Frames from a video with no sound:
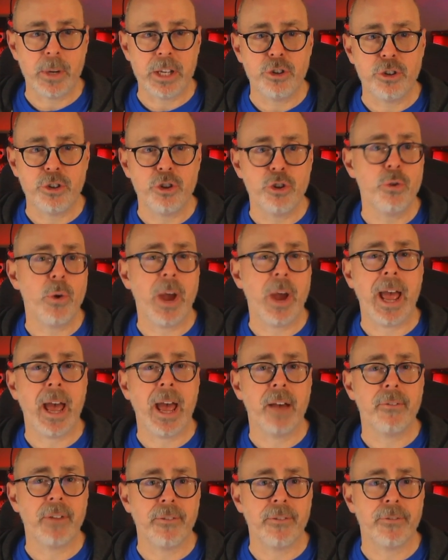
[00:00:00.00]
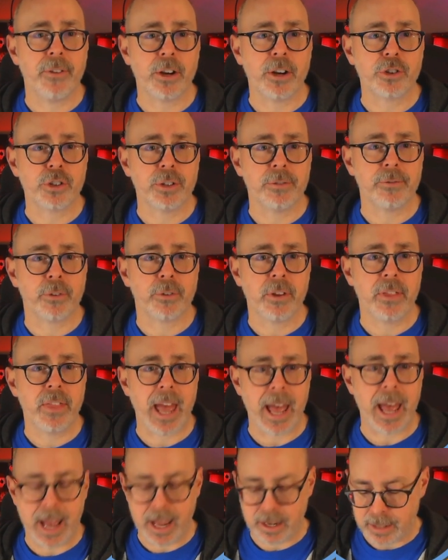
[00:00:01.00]
we do have a function for
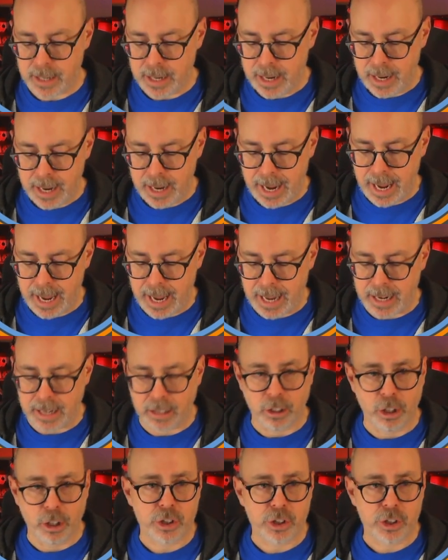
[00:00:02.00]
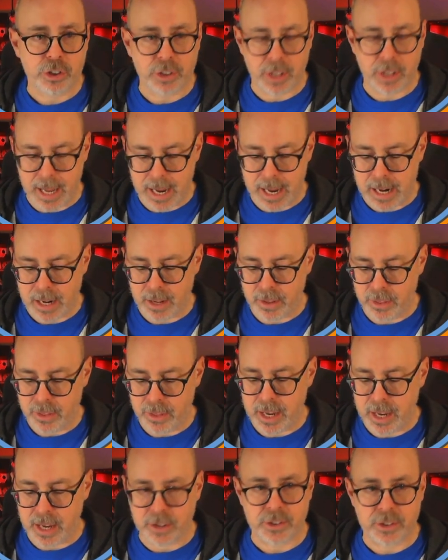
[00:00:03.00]
that, and it looks like
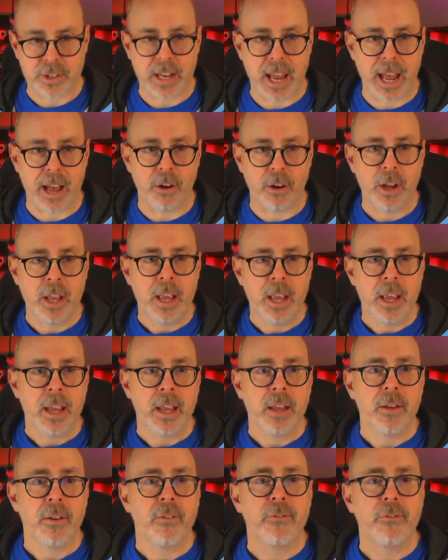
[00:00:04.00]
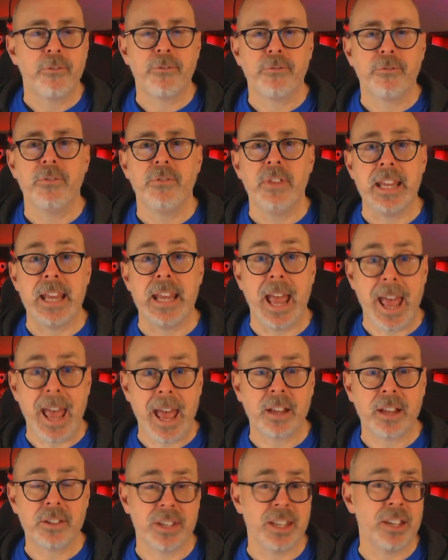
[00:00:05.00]
this. Now, the
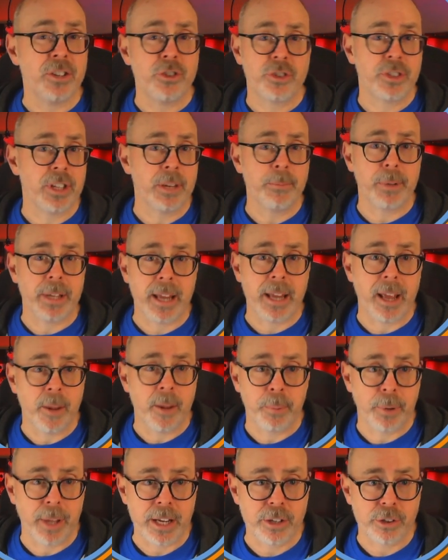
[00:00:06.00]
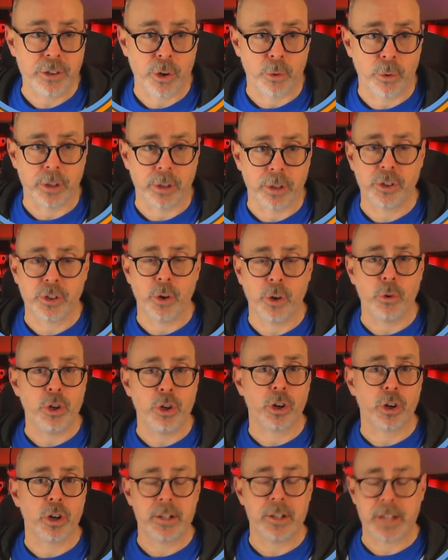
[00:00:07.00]
X is simply a placeholder. So
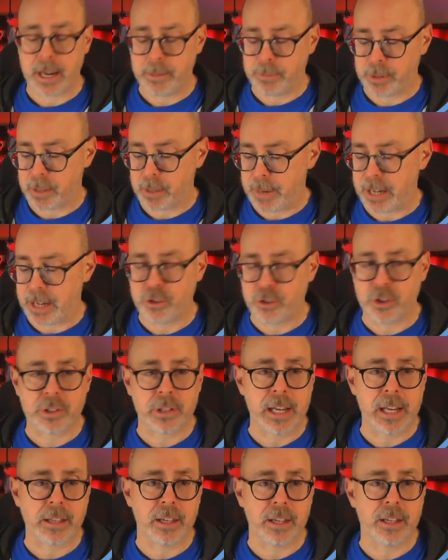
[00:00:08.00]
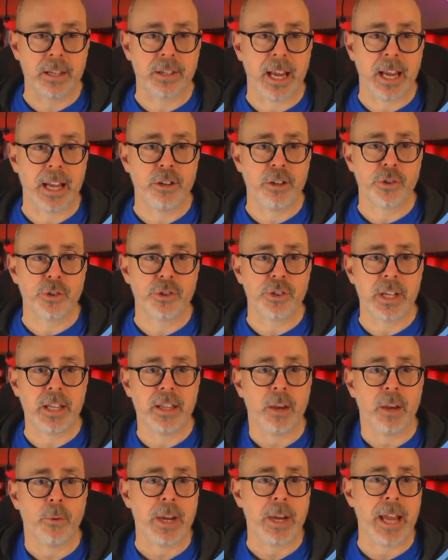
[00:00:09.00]
you're going to type the command just like this, and you'll
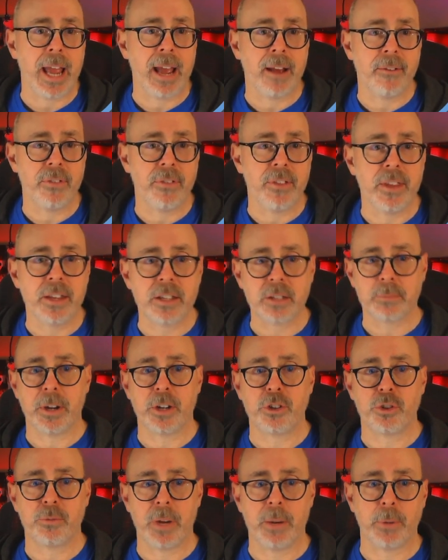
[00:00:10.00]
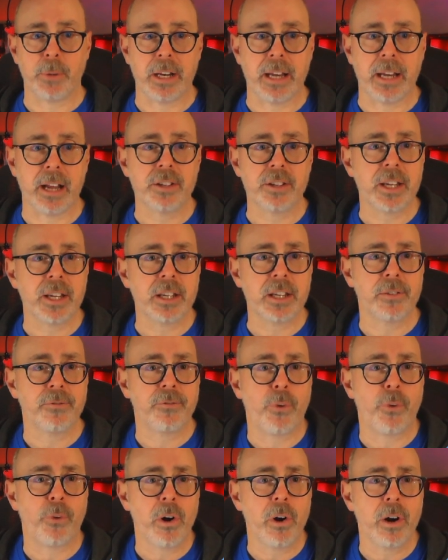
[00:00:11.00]
see that we have this much memory. Now it
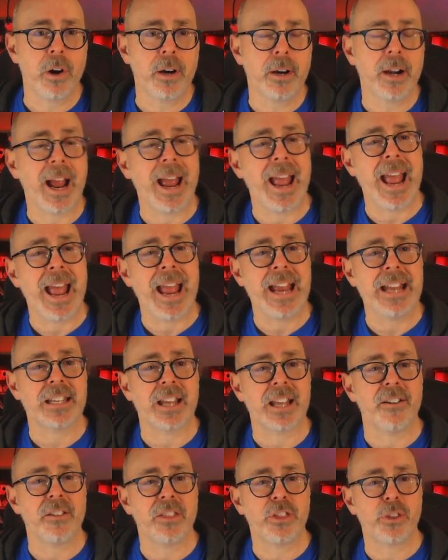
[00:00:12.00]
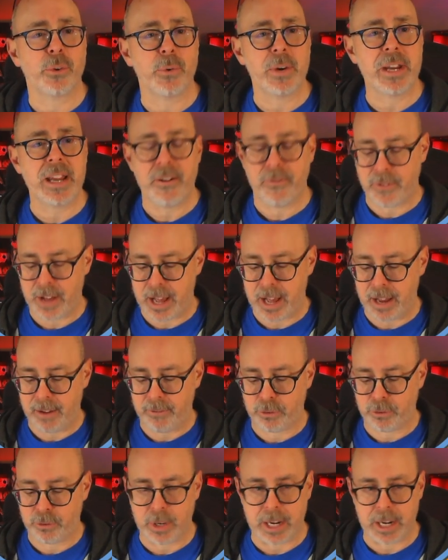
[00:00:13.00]
says
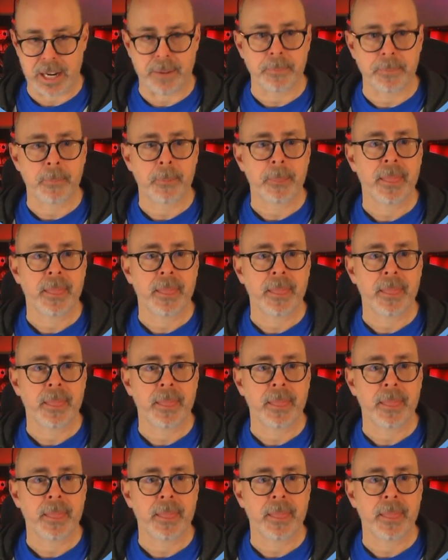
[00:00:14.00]
48353.